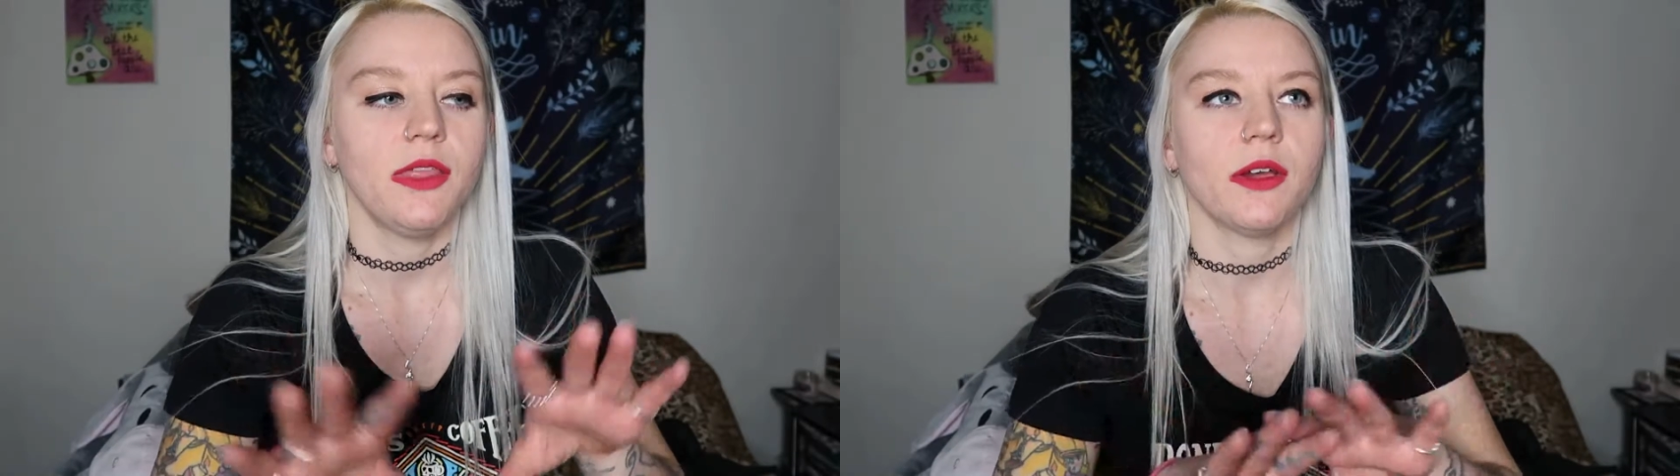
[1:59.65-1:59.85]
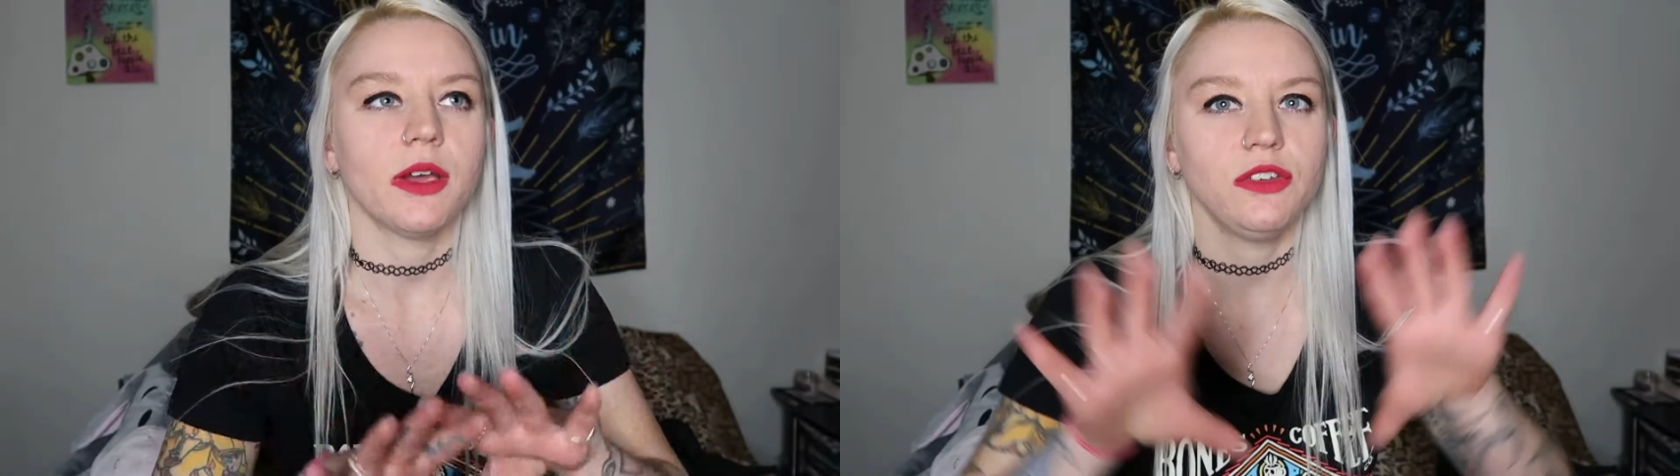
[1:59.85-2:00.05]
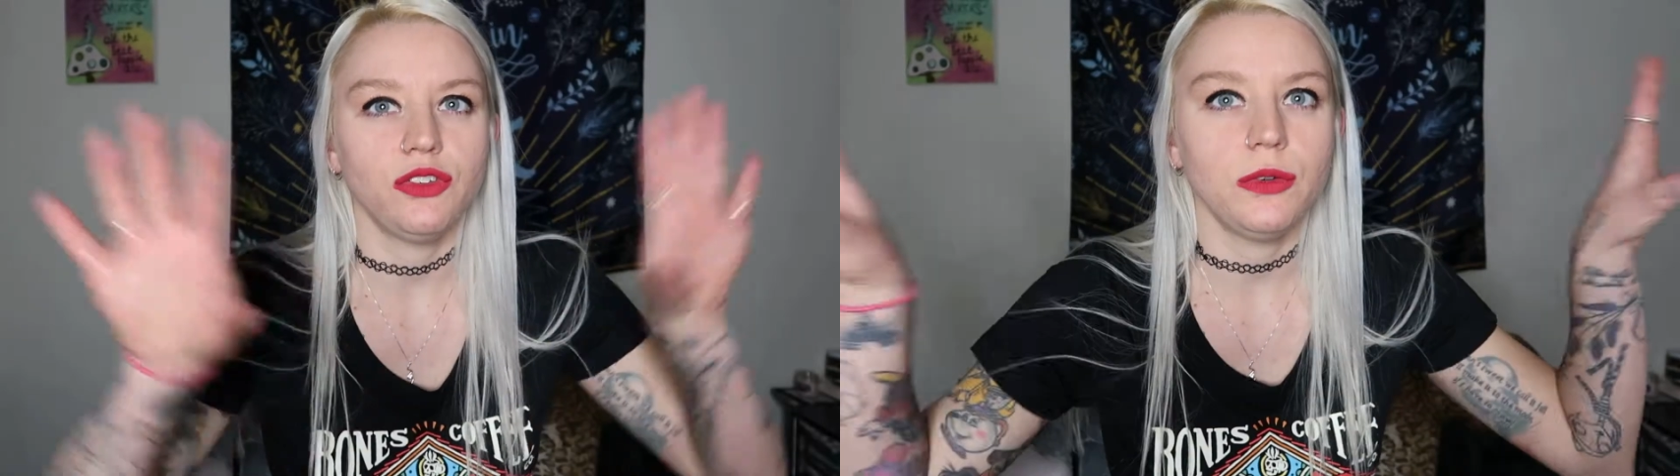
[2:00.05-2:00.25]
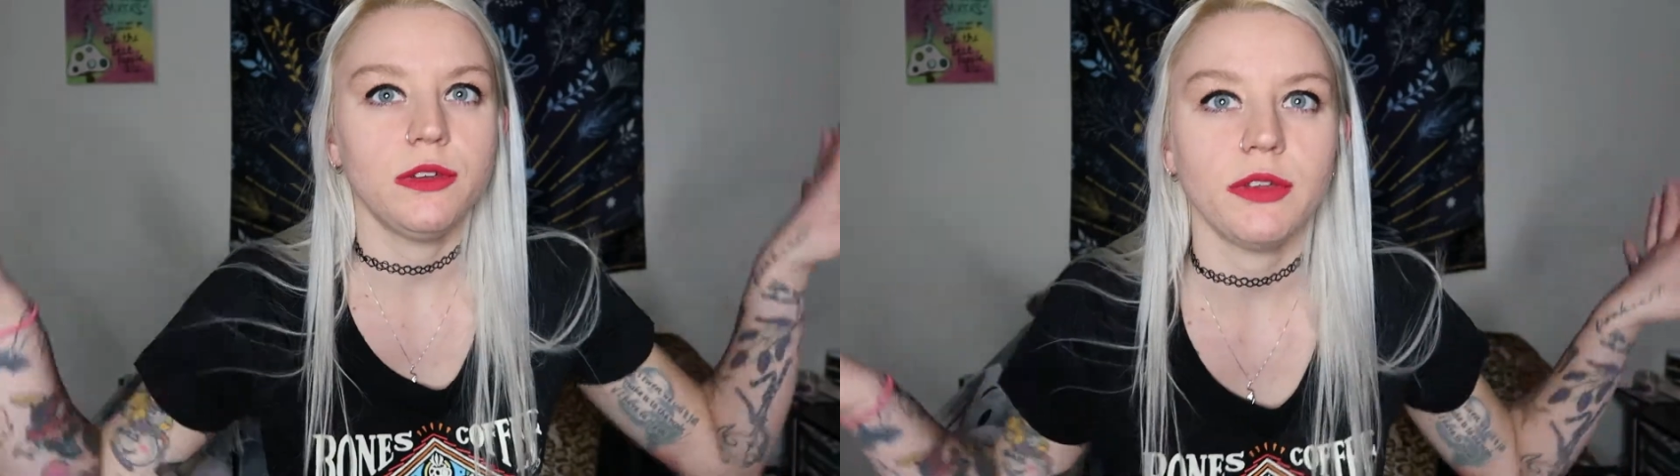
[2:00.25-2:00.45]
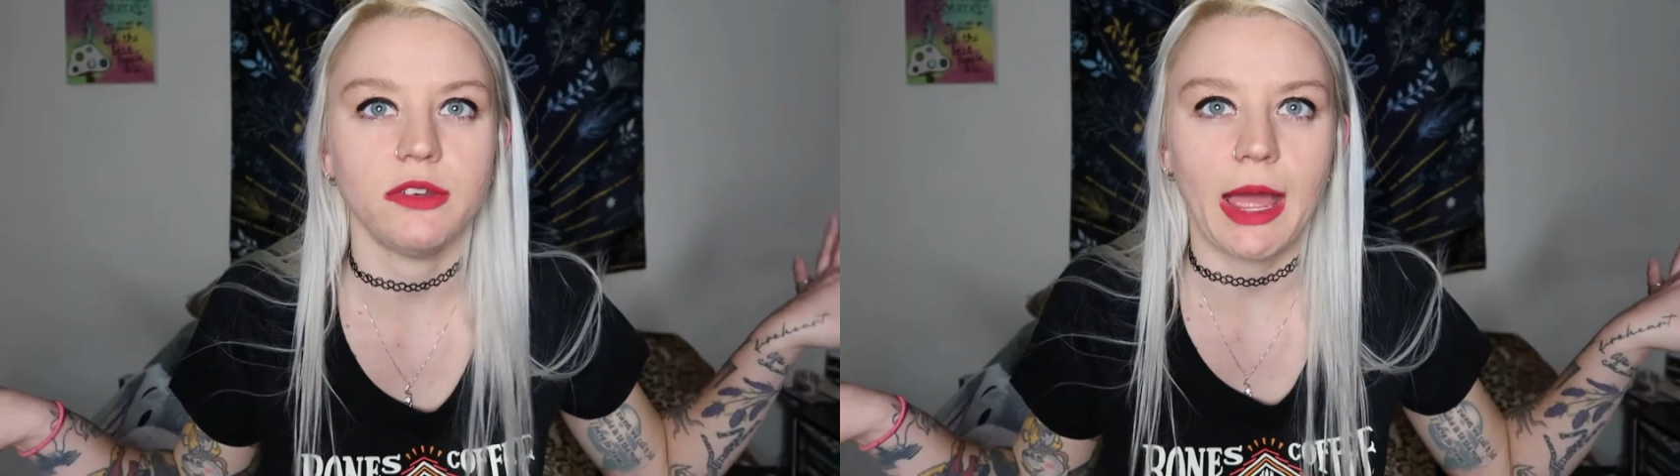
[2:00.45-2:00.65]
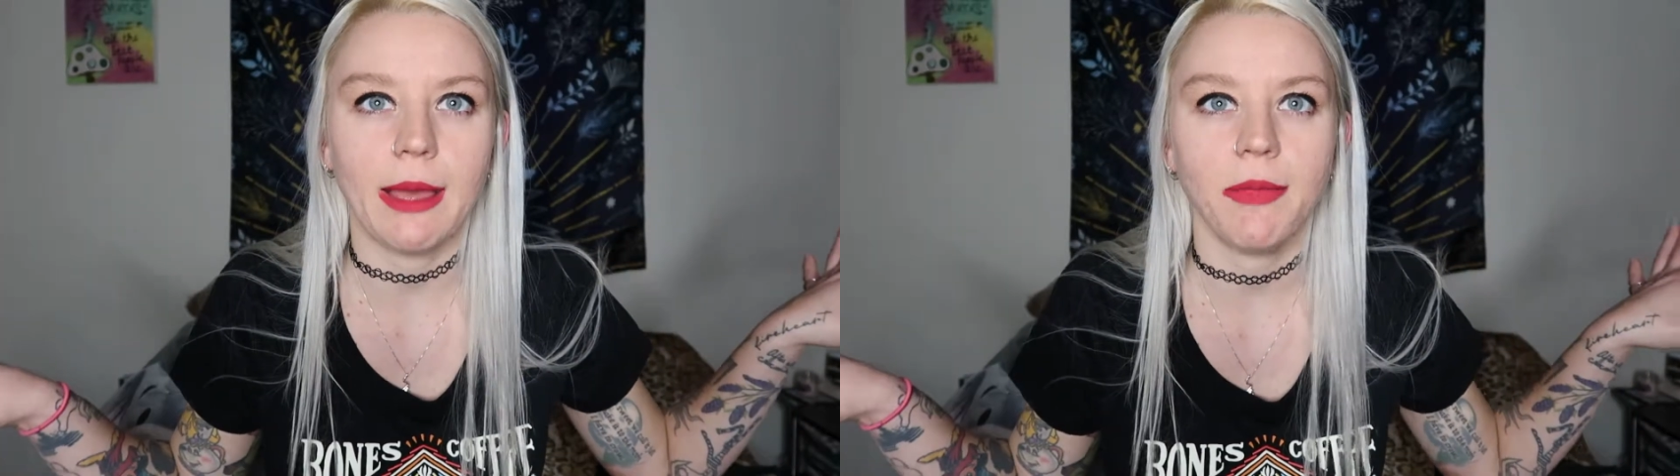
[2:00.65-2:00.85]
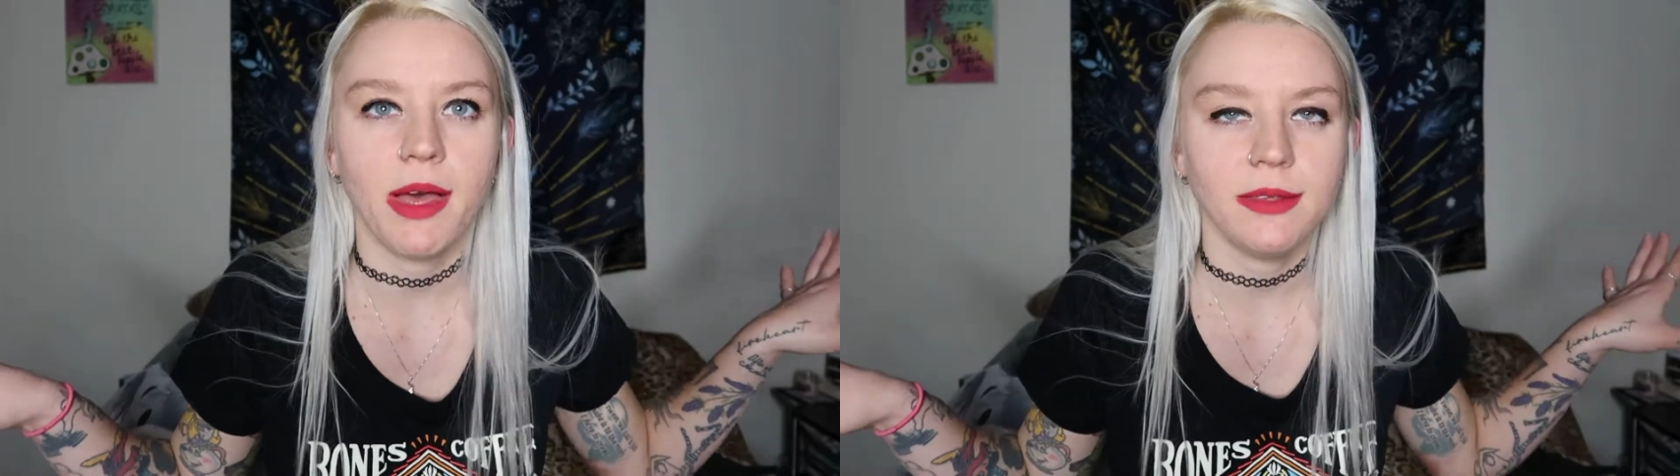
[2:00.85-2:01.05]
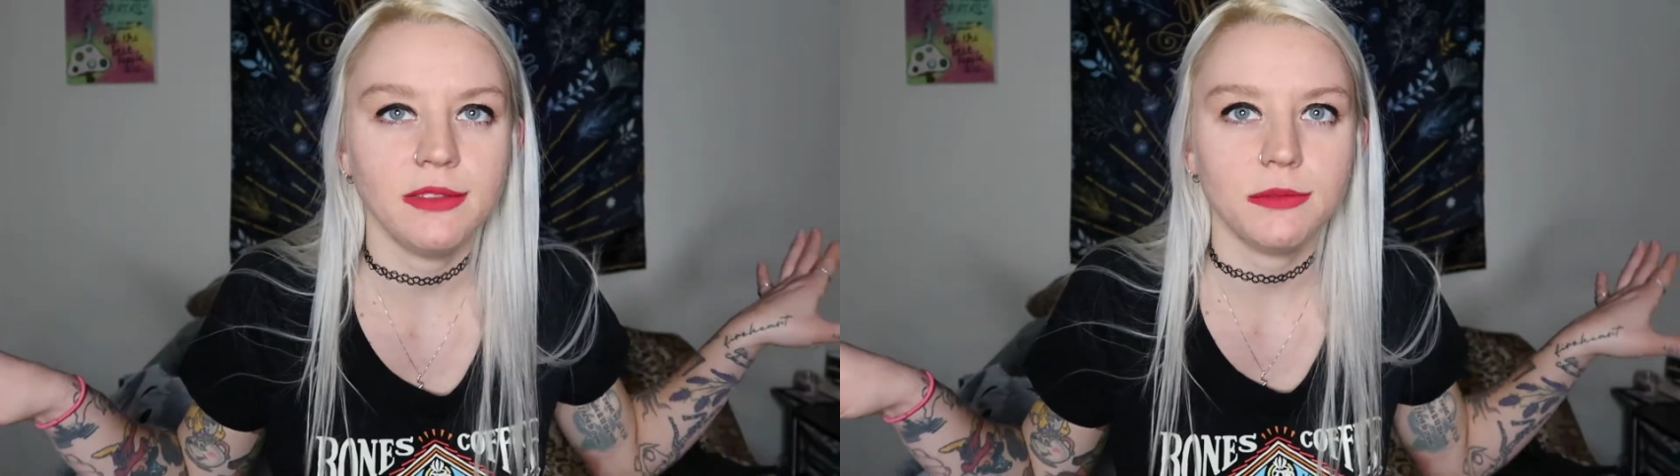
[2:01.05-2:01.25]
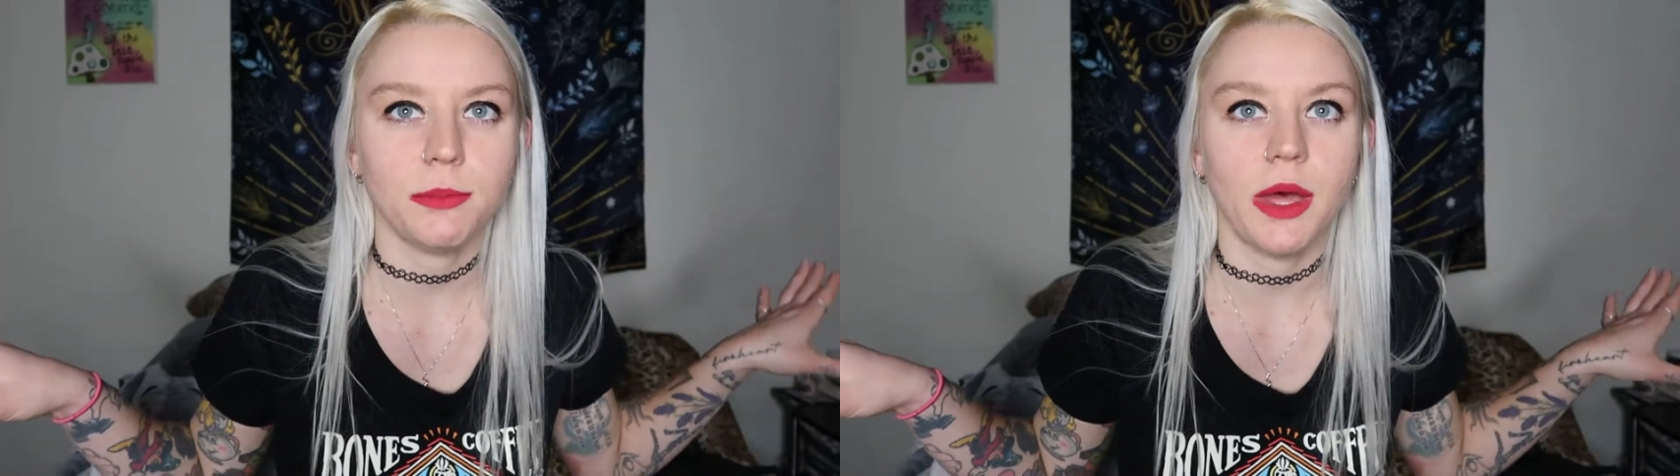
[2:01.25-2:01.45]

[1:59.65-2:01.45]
they're in two different timelines,